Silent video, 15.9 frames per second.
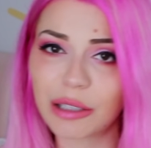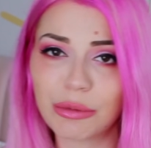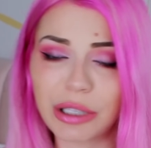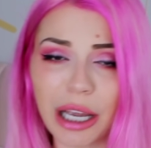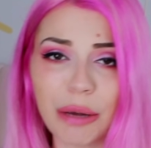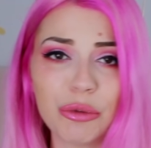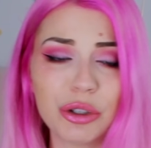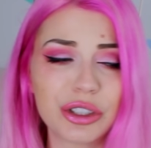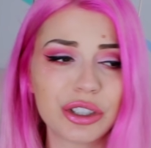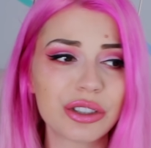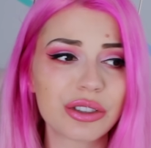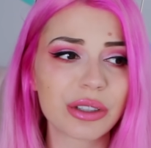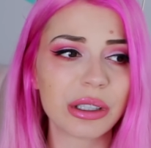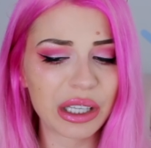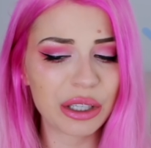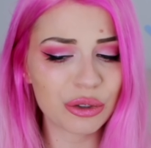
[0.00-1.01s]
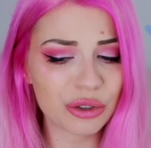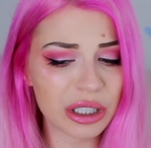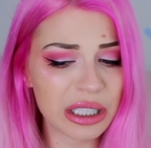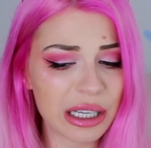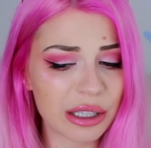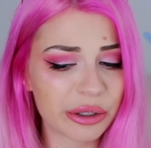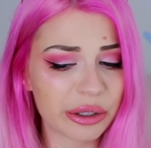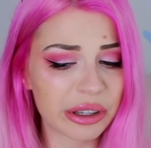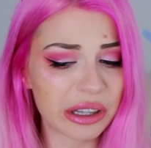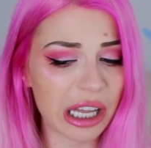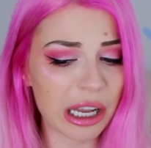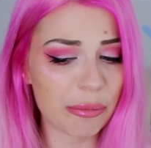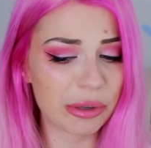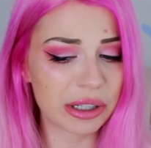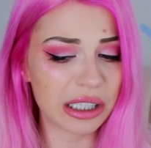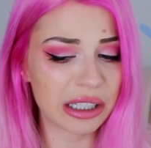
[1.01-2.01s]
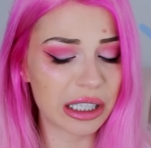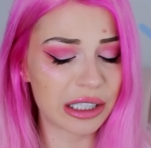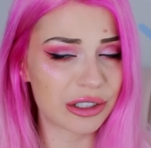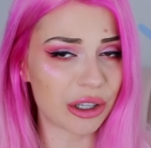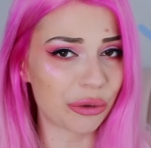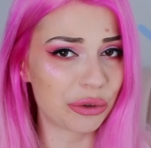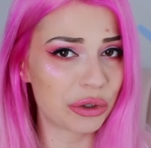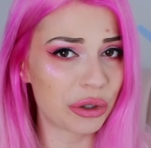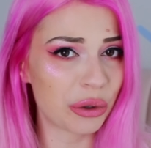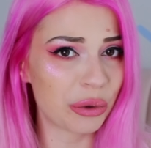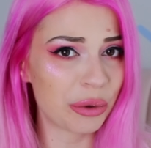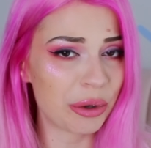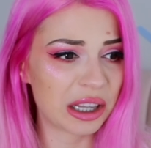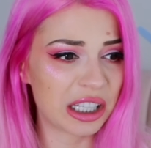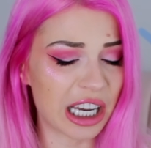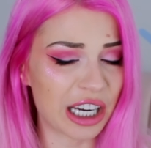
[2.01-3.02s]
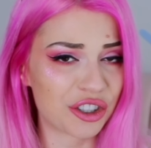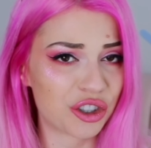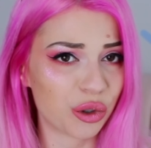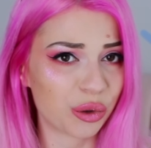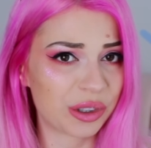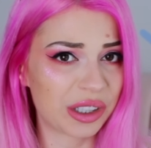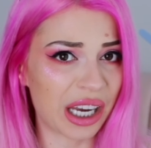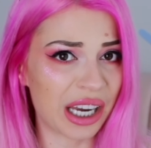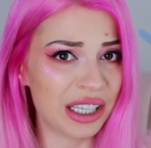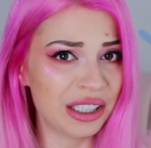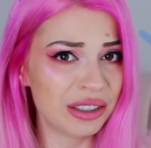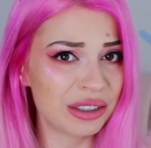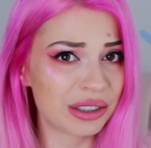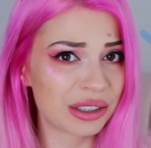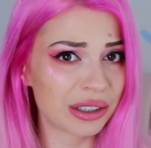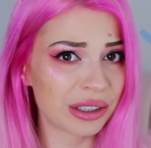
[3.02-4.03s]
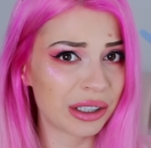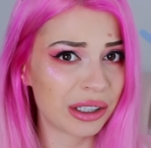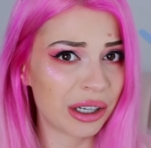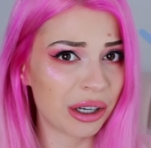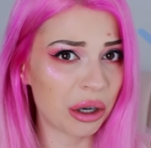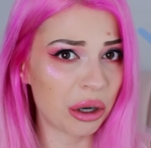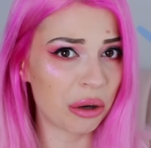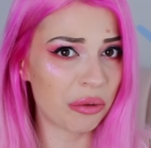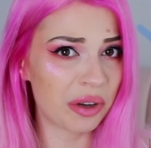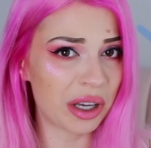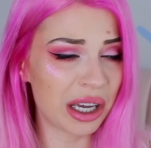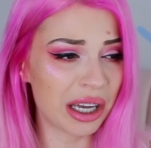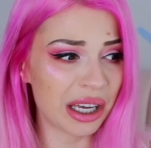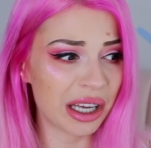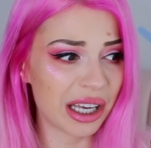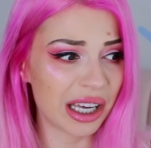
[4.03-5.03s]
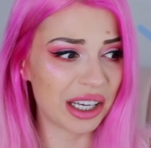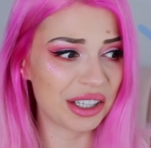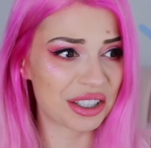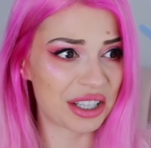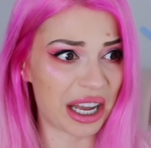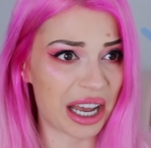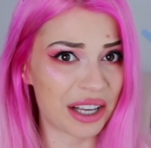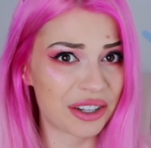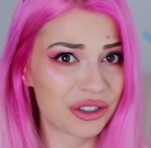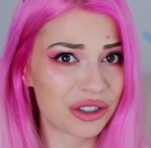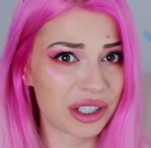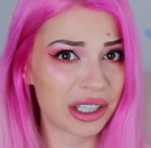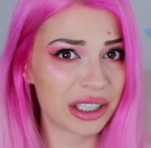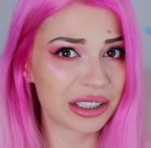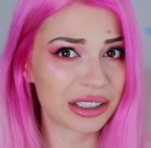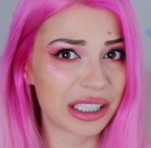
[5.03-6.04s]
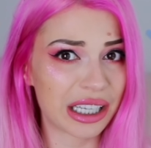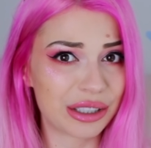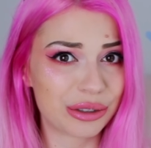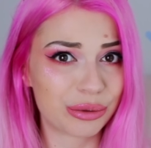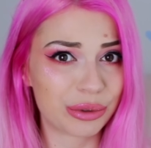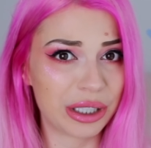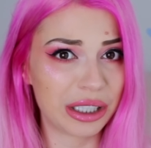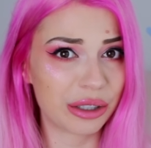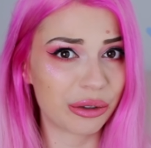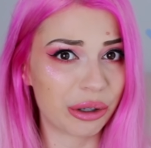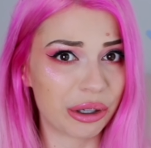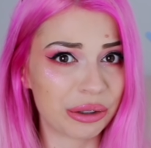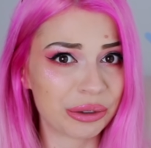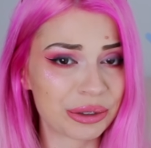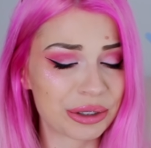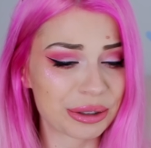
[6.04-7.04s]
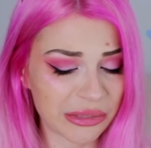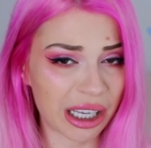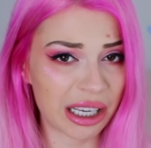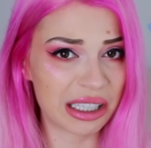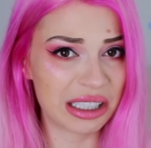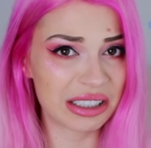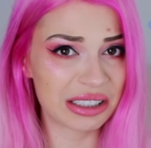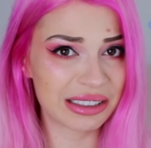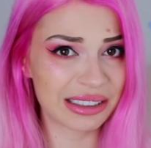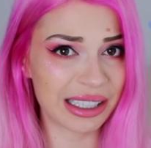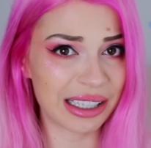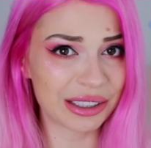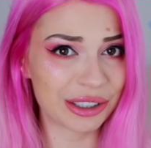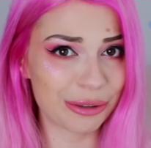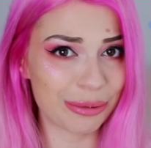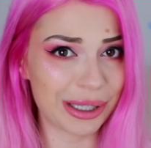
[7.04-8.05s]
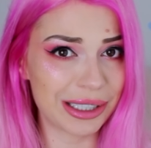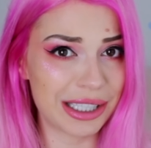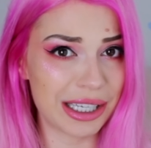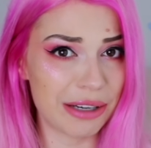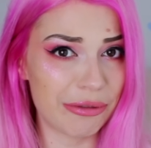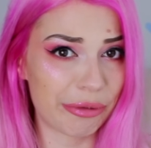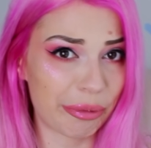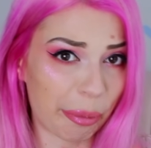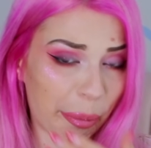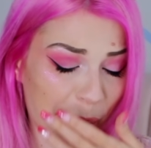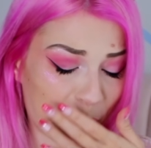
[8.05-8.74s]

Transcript: same time, which is usually a good thing, but then there's also the actual taste of it and texture that is really gross, and it's stuck to my teeth.